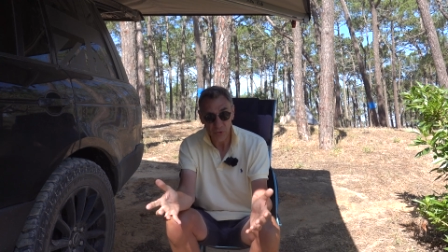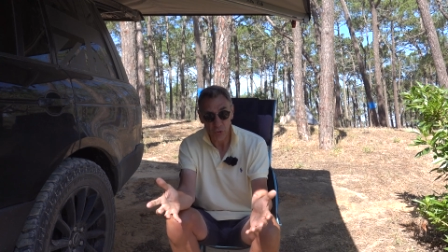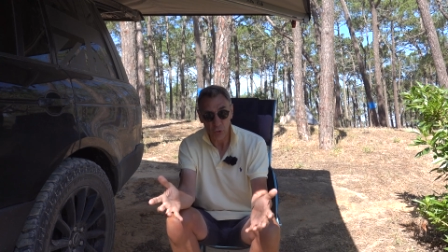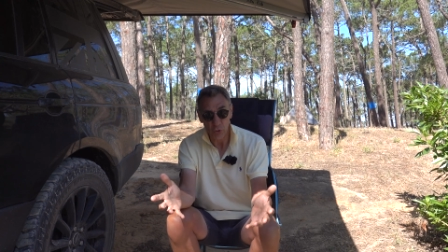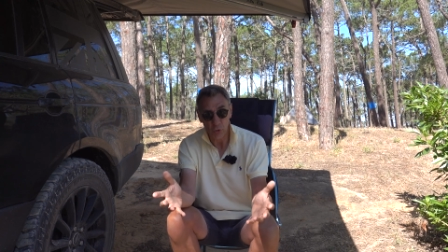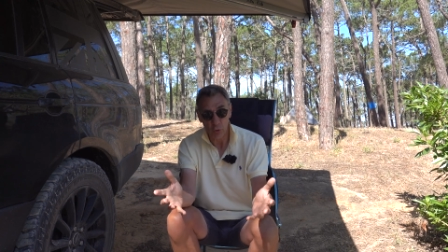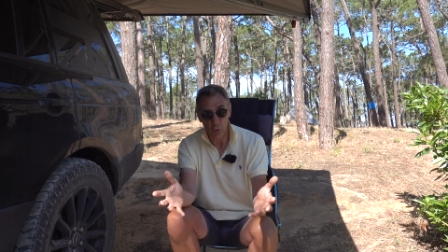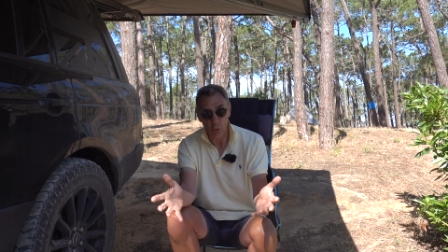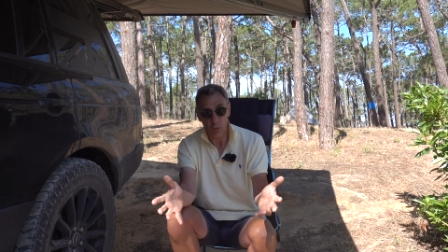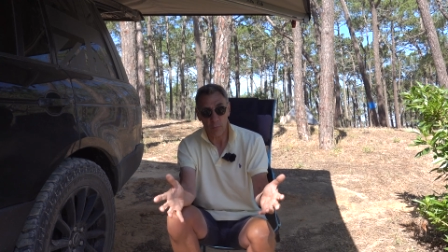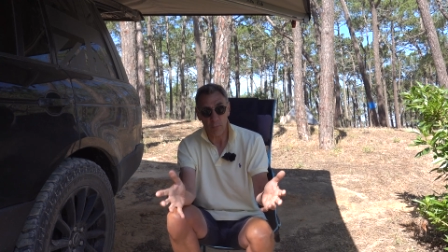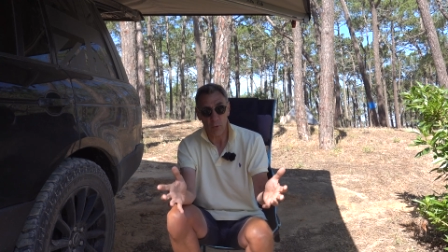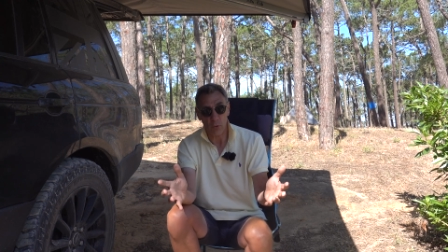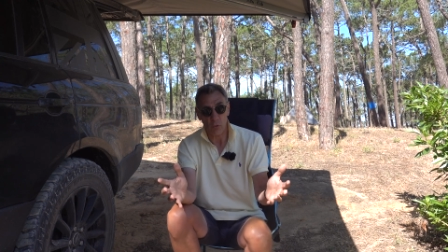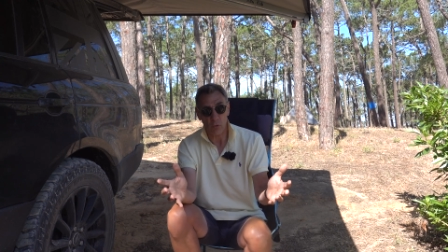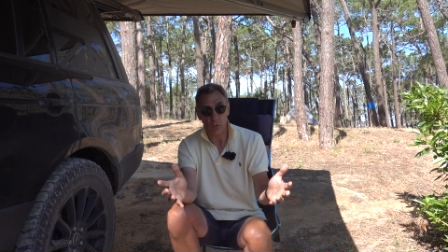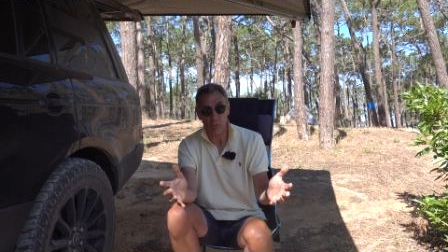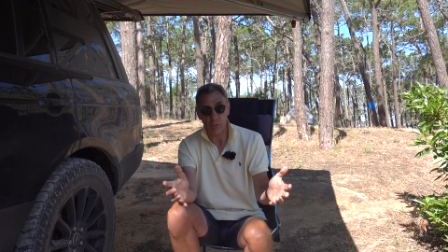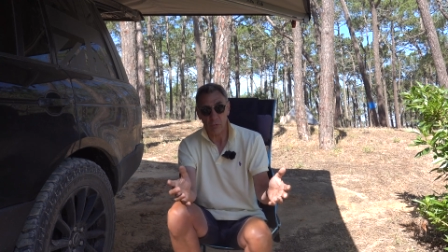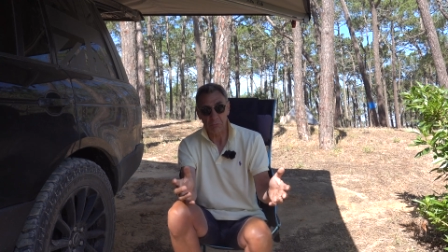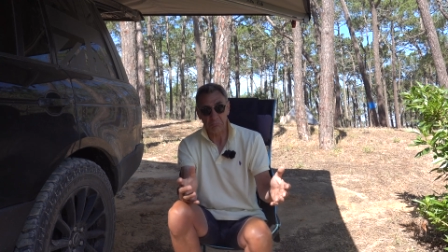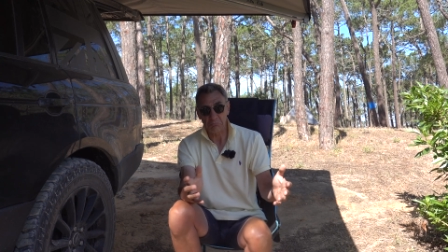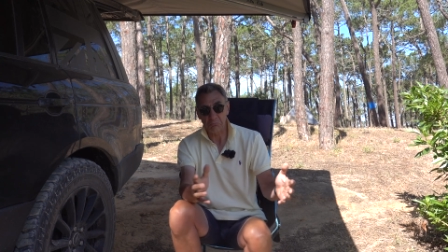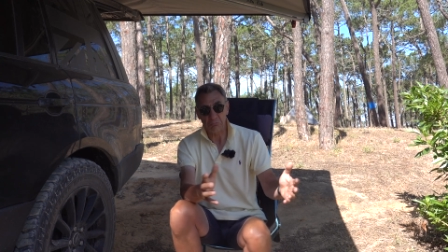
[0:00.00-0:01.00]
your
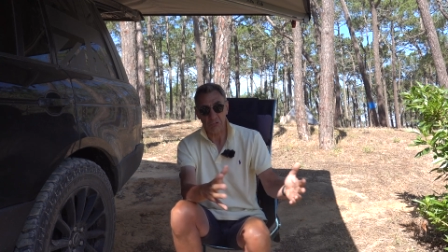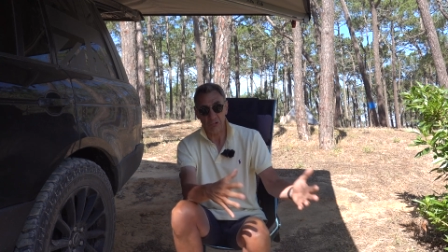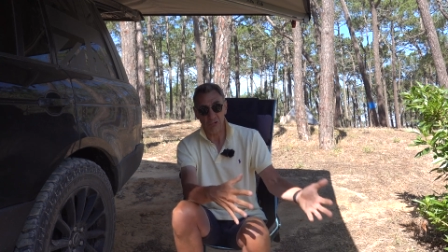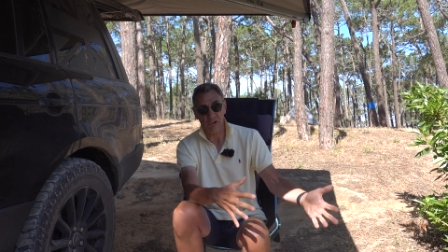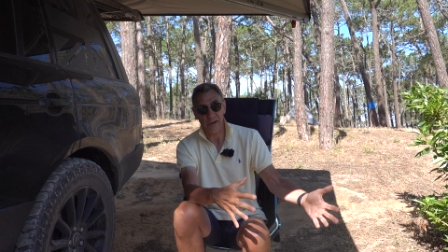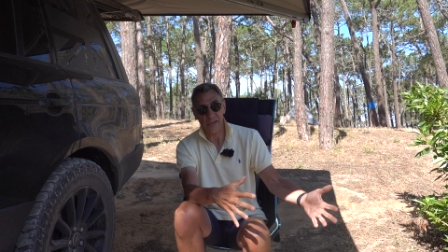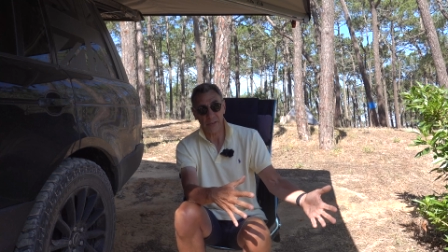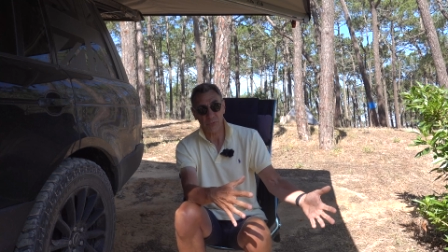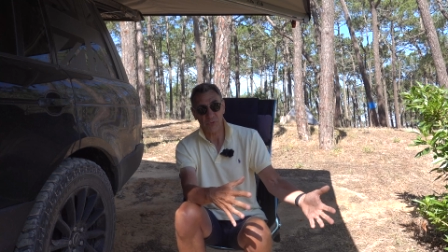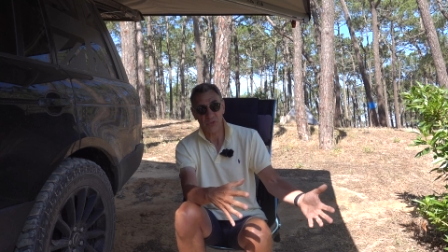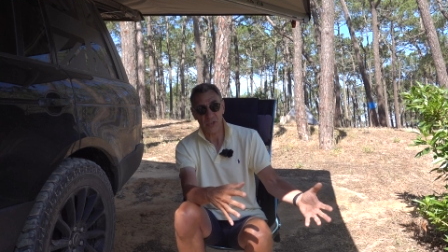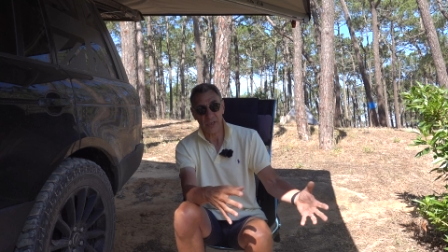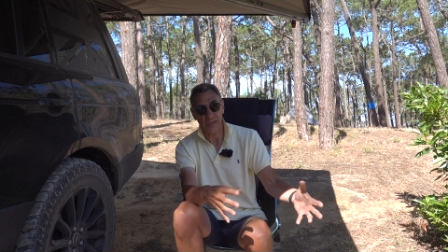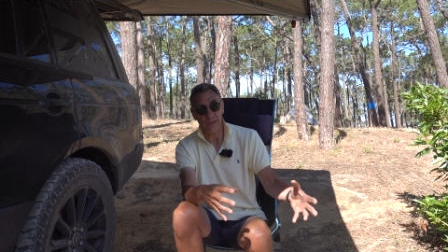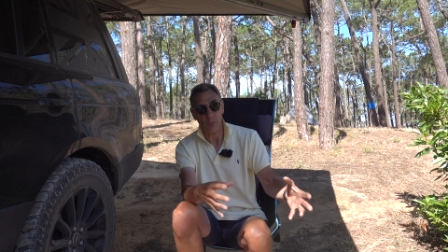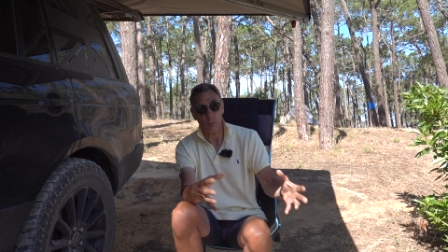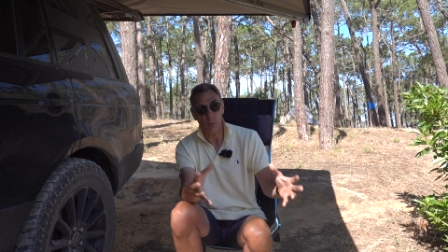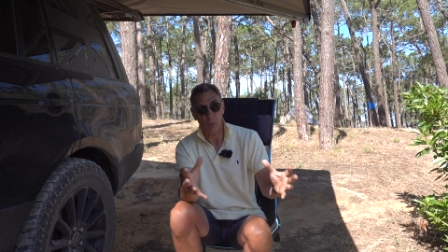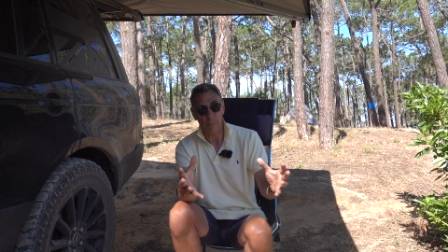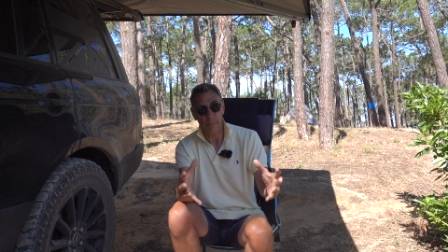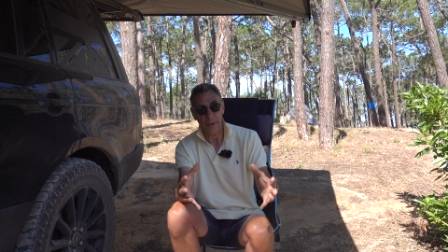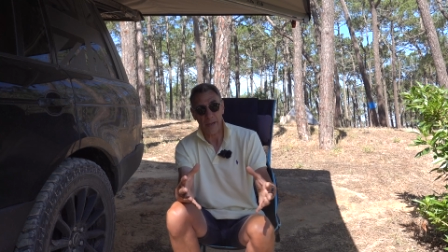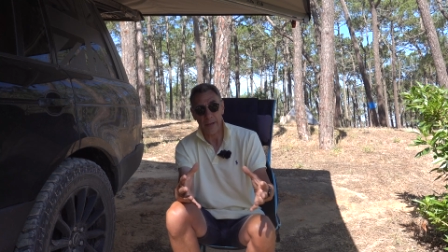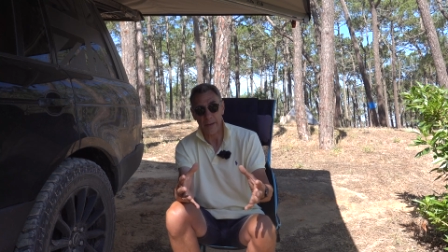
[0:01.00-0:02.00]
normal ground tent
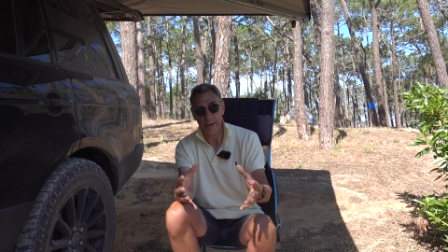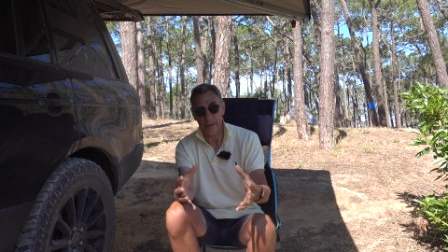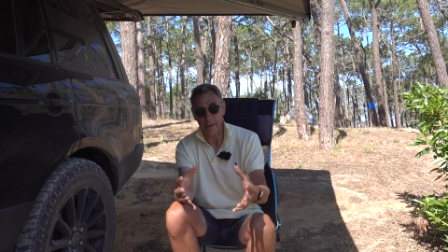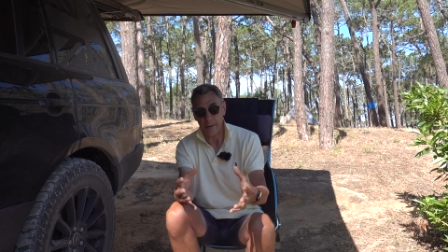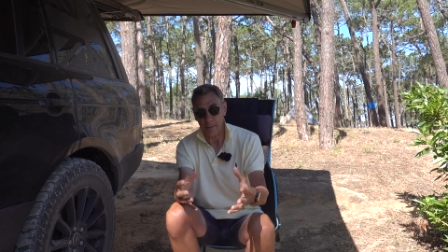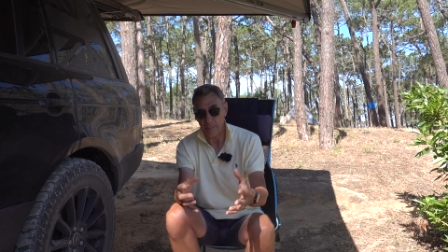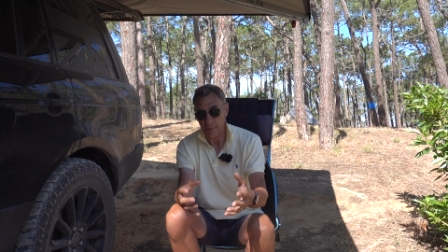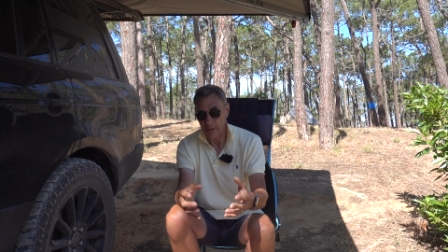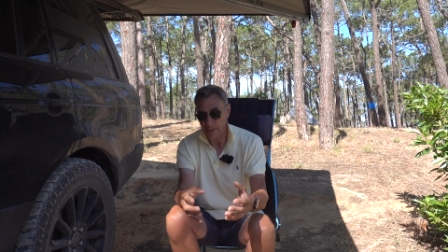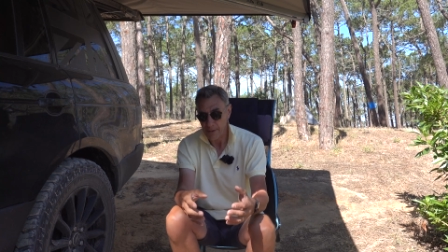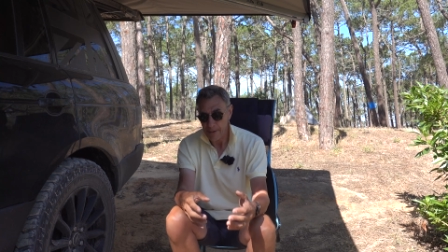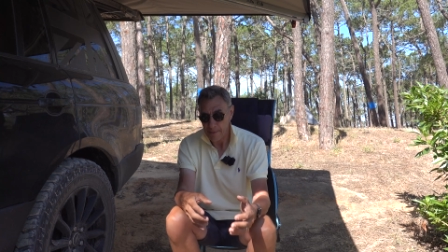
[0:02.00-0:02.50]
would pack up.